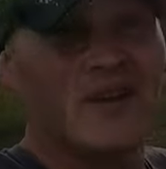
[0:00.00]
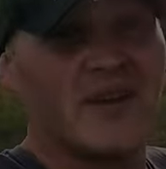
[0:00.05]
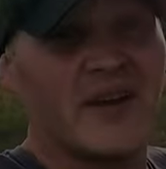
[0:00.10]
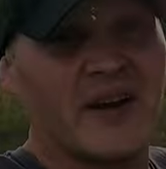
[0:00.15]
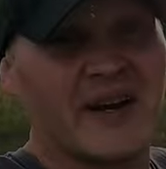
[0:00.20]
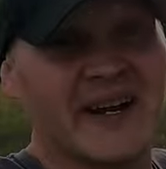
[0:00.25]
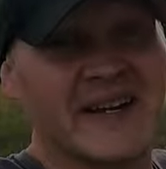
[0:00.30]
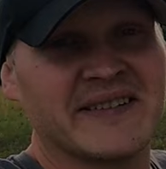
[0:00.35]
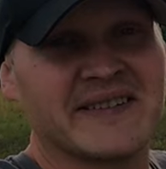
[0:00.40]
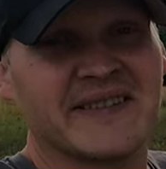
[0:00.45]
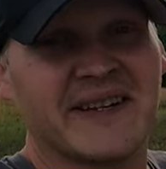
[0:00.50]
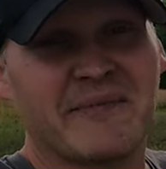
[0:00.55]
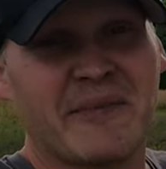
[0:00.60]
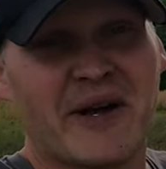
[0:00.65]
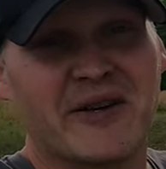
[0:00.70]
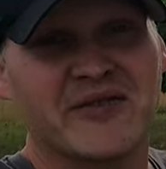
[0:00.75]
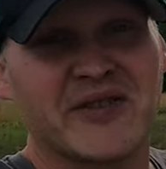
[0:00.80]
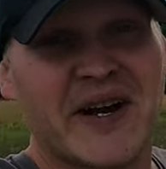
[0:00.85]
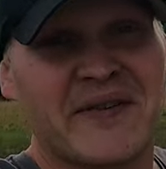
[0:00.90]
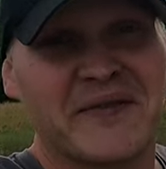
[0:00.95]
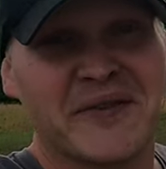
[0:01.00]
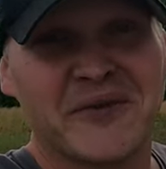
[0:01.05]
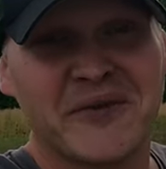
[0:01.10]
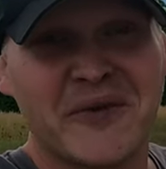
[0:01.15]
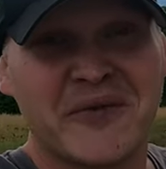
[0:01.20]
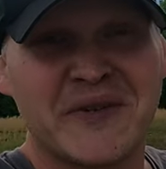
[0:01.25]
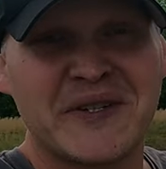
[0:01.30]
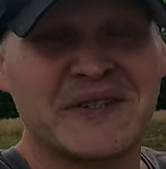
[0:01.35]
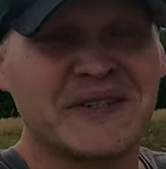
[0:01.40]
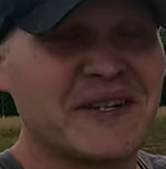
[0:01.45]
All right guys, I'm out driving the
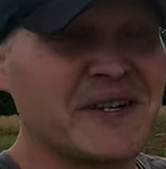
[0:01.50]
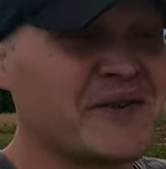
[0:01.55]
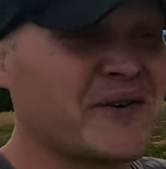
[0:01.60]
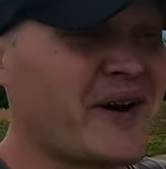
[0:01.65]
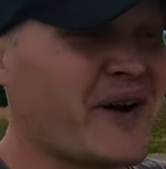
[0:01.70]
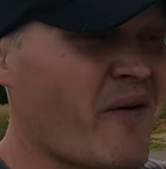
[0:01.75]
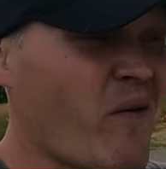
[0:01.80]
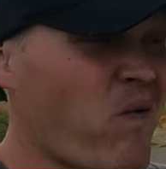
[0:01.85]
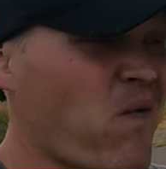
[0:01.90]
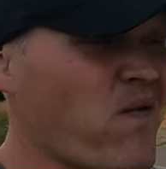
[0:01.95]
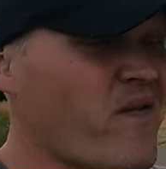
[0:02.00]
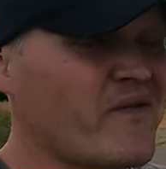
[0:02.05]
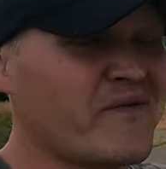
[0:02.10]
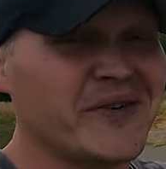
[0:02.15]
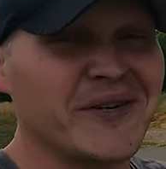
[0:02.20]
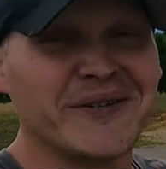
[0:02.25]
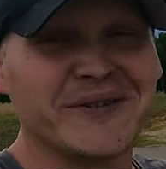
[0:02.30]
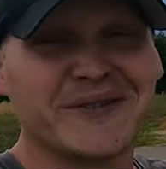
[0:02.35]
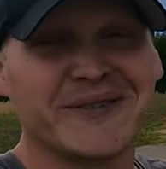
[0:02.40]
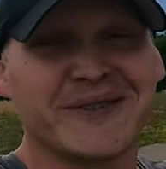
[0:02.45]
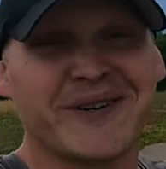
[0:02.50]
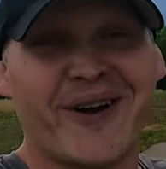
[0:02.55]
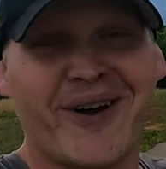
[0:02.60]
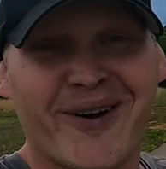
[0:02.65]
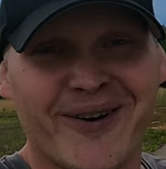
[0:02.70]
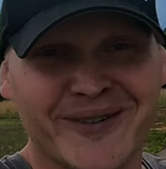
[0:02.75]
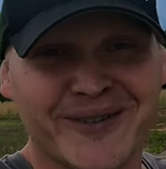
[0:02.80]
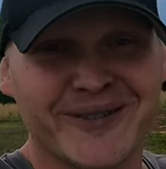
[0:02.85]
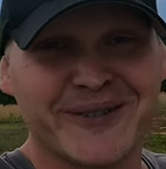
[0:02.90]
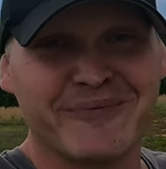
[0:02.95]
350Z around. Feels
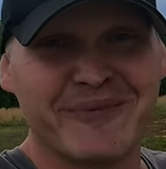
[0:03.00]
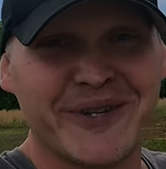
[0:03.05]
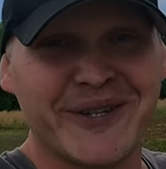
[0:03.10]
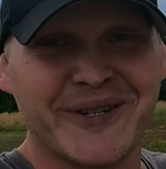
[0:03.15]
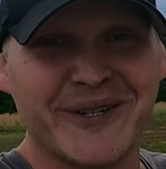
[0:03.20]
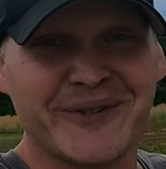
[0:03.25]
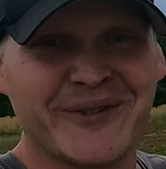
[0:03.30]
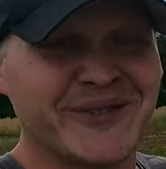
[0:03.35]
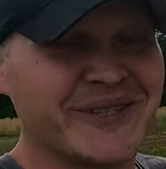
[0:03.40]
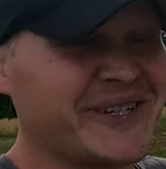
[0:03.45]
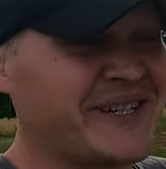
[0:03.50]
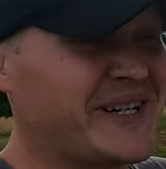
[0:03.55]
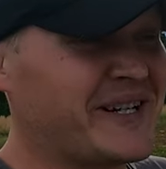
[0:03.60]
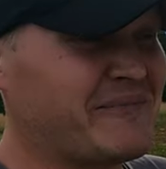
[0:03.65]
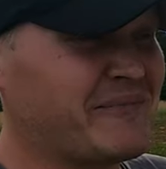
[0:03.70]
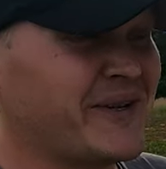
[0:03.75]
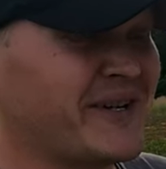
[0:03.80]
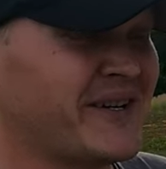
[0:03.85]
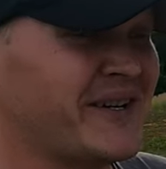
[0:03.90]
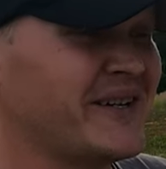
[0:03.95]
awesome with the new setup.